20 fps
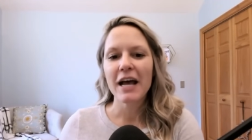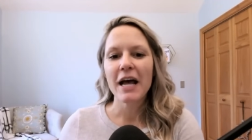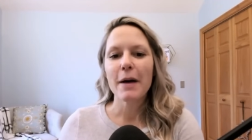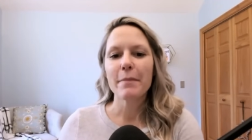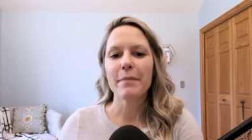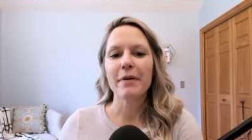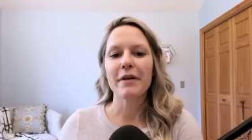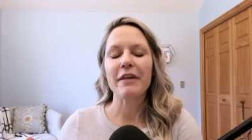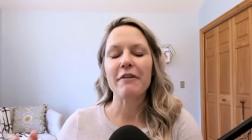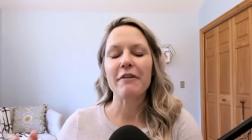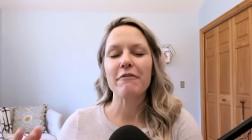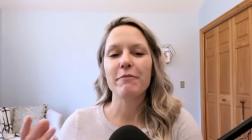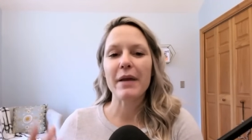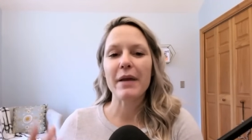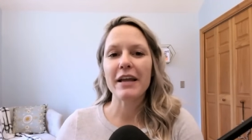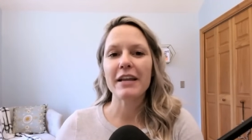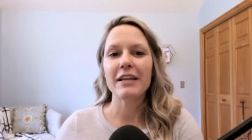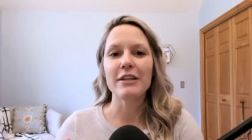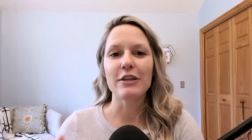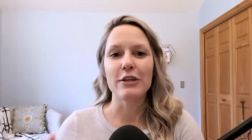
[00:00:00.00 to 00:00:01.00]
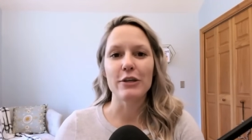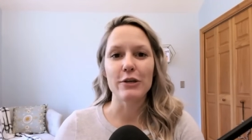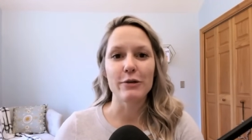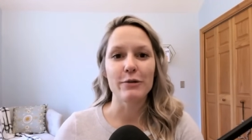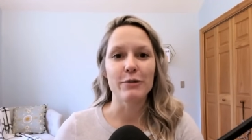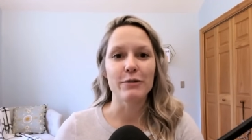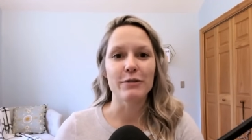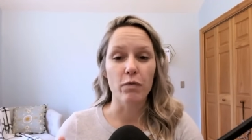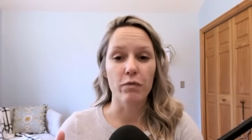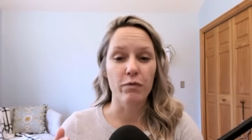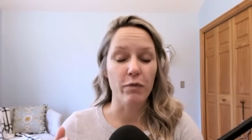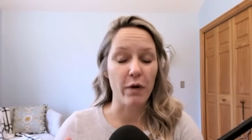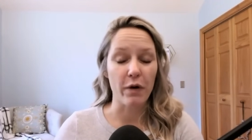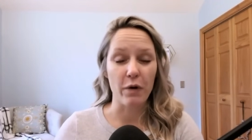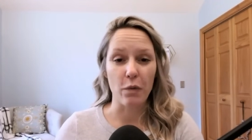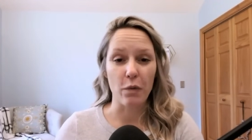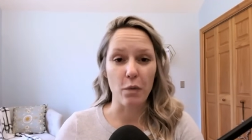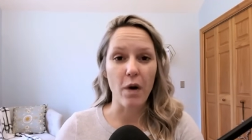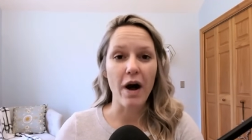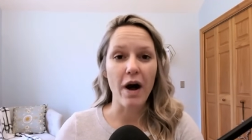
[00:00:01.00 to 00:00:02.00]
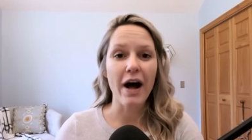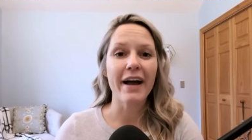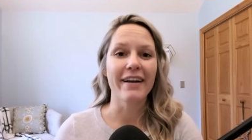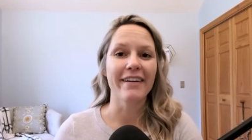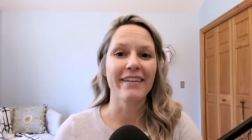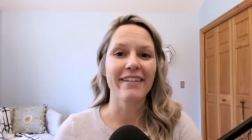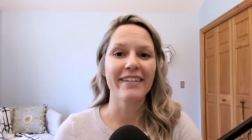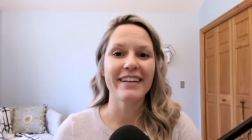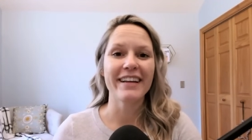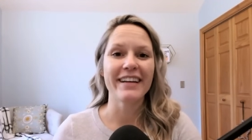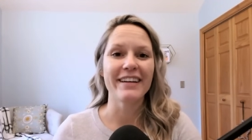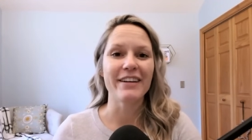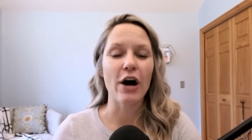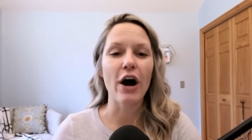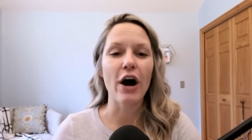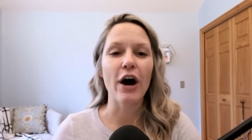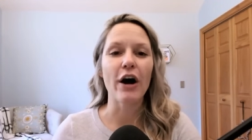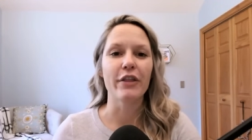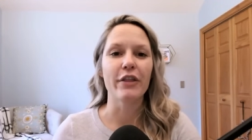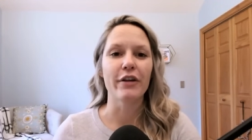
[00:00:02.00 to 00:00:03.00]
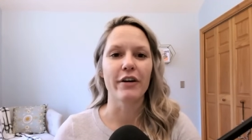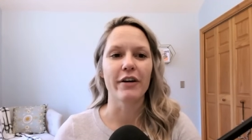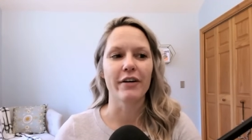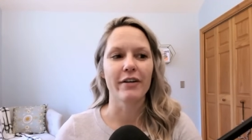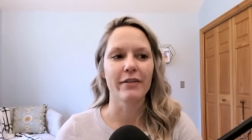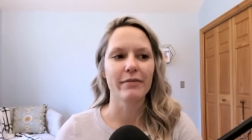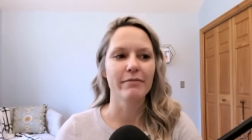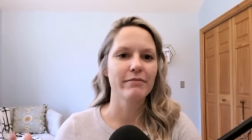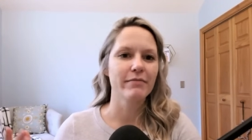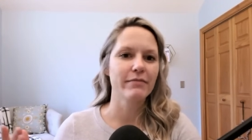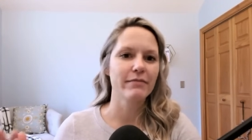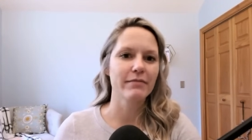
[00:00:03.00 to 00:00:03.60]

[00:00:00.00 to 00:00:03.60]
but they've been used for a while in other